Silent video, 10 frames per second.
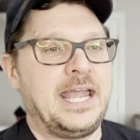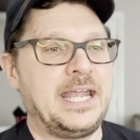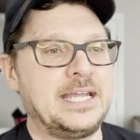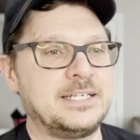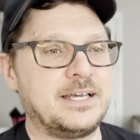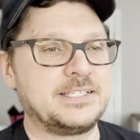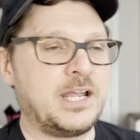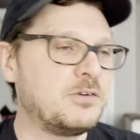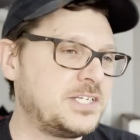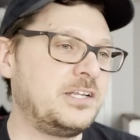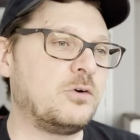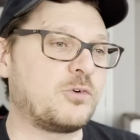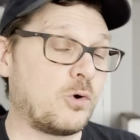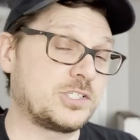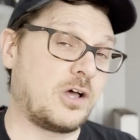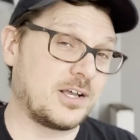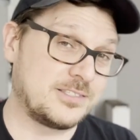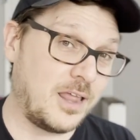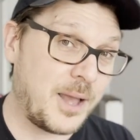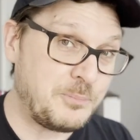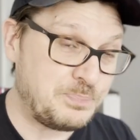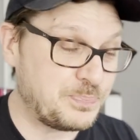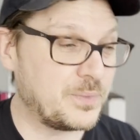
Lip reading: And Tarantino, of course, talks a lot,